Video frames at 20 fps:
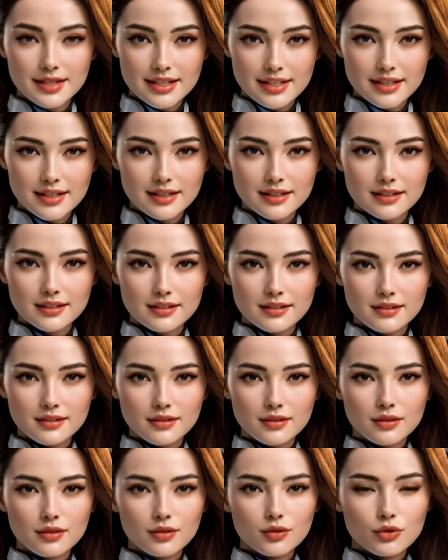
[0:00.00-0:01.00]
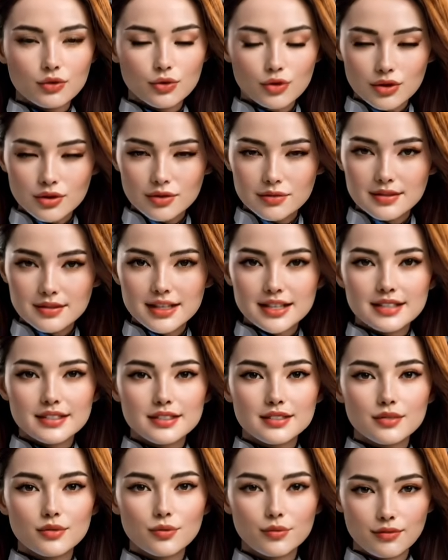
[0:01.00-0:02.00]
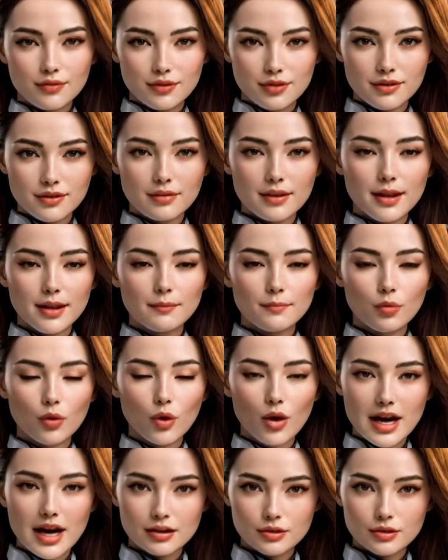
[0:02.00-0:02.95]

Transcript: I castle. He takes his share with d6,